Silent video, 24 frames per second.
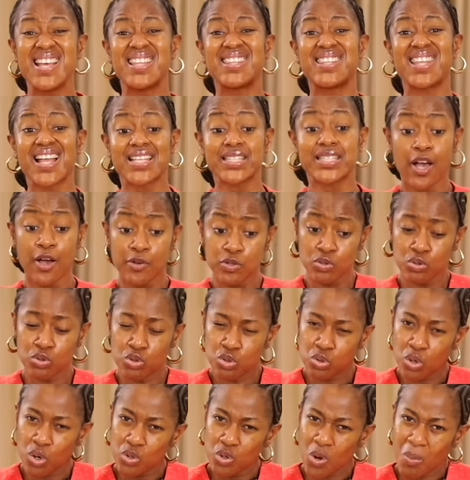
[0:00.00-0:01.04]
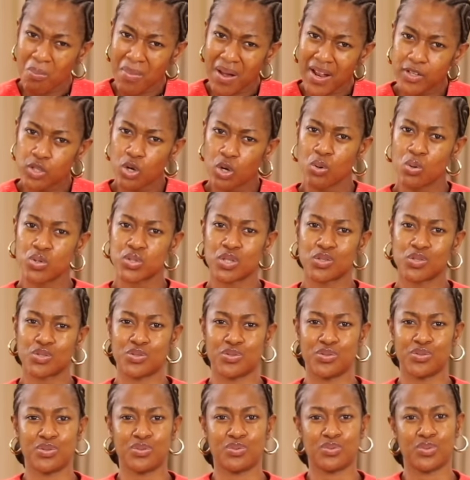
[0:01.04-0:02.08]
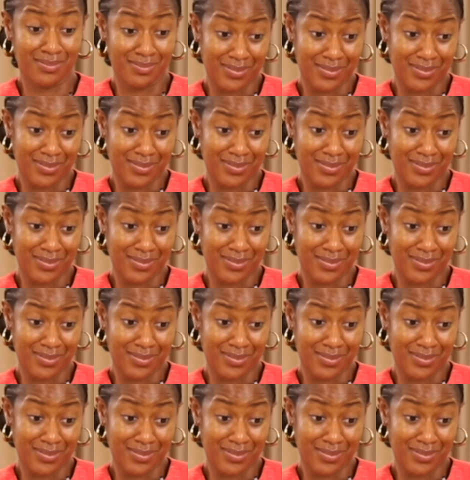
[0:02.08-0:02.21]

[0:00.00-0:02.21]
That's how you draw your man closer to you.